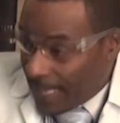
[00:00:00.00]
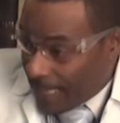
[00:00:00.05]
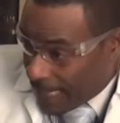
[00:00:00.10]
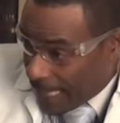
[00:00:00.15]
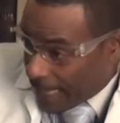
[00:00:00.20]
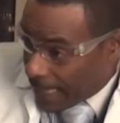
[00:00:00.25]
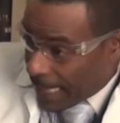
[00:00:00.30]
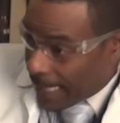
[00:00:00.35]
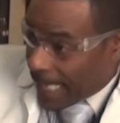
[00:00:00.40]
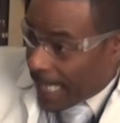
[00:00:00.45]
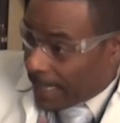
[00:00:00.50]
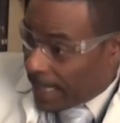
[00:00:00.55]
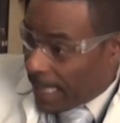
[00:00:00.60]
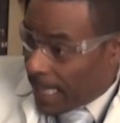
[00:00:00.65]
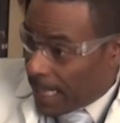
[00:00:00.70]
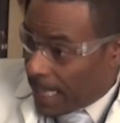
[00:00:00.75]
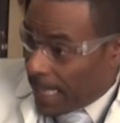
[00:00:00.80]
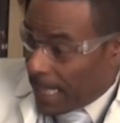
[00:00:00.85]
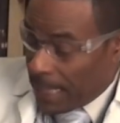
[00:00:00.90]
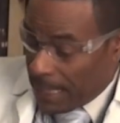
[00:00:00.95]
think they think I
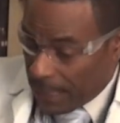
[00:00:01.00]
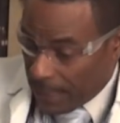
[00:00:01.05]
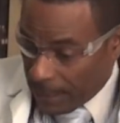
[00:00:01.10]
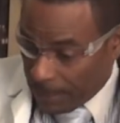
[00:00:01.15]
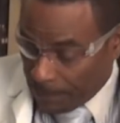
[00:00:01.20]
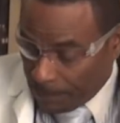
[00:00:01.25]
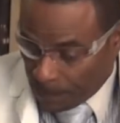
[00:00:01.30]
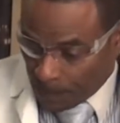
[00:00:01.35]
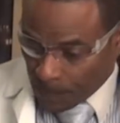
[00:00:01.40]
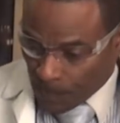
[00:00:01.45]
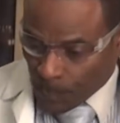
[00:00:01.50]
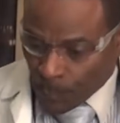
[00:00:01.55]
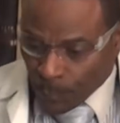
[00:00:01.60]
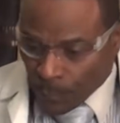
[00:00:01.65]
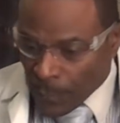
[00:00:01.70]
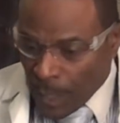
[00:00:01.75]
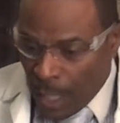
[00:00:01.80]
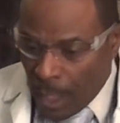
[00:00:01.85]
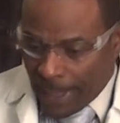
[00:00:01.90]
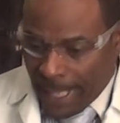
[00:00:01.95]
need
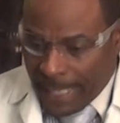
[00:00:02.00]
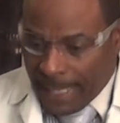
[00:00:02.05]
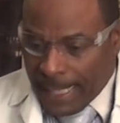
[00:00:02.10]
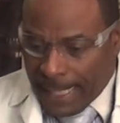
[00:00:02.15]
these. Okay,